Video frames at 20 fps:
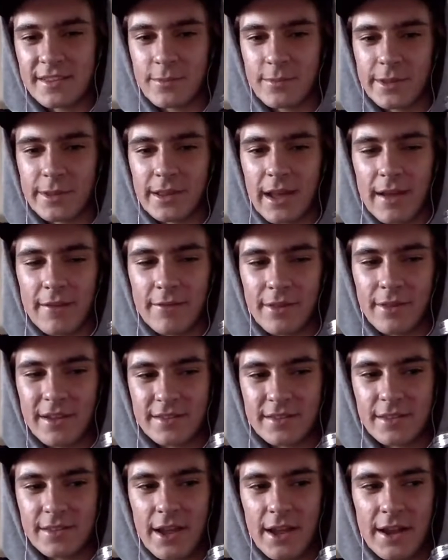went live last
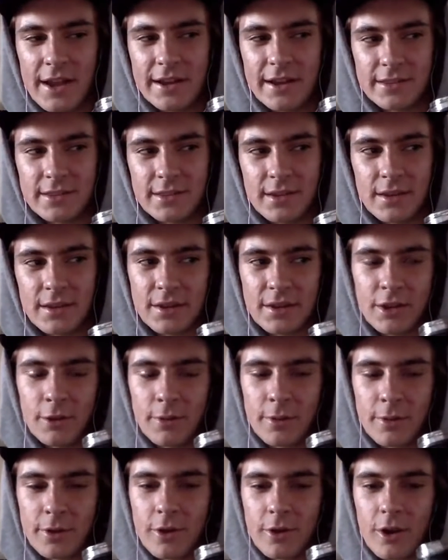night at the
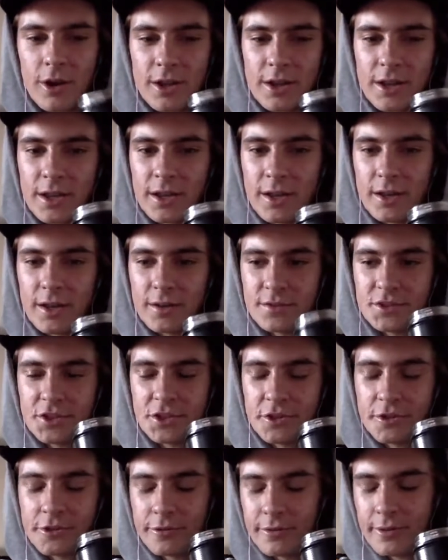Gilbert Crockett
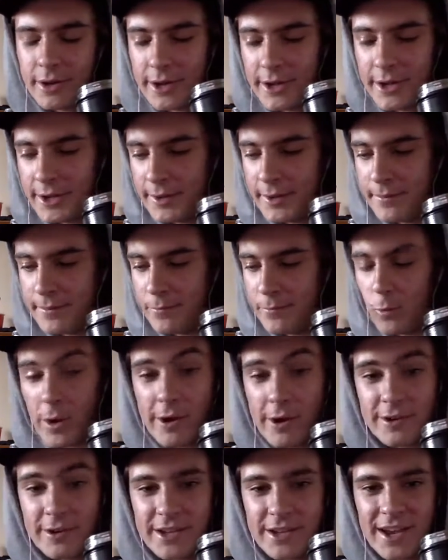2
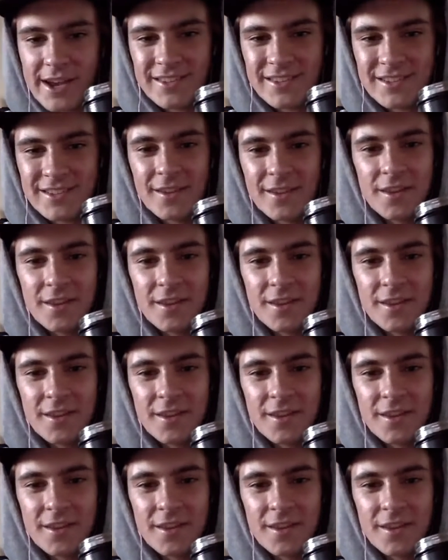wear test.